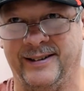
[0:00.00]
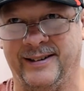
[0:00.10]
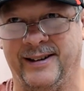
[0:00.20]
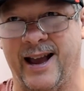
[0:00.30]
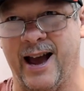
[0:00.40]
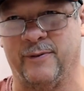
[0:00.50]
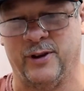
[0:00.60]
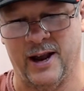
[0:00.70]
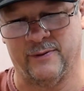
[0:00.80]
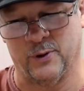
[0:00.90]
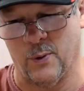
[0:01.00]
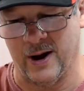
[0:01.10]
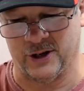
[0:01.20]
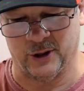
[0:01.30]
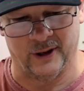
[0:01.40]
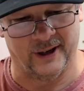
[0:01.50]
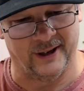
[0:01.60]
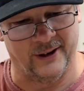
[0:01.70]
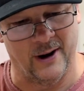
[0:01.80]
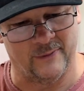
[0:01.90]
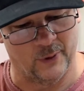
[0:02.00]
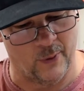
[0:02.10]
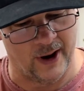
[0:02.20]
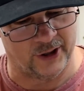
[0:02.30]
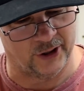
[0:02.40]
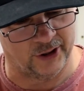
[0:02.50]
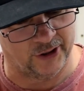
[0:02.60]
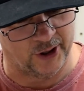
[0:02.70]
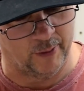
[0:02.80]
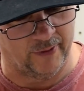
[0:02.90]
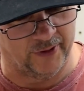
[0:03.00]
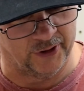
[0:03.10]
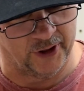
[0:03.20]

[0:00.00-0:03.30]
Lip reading: you have to watch it. You have to watch some of his